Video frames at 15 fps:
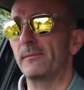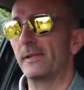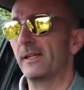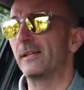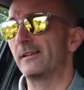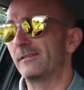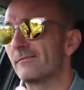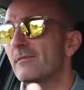I
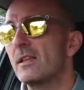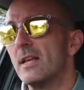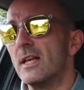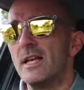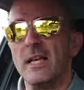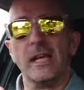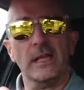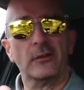mean,
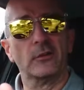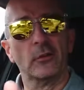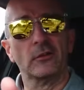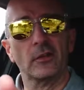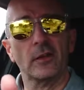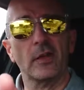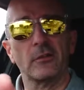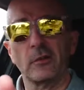it's
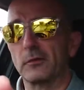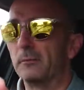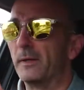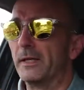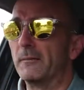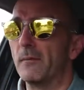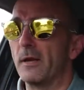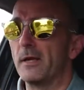good that it does
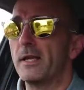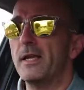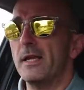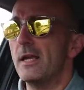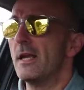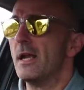make money.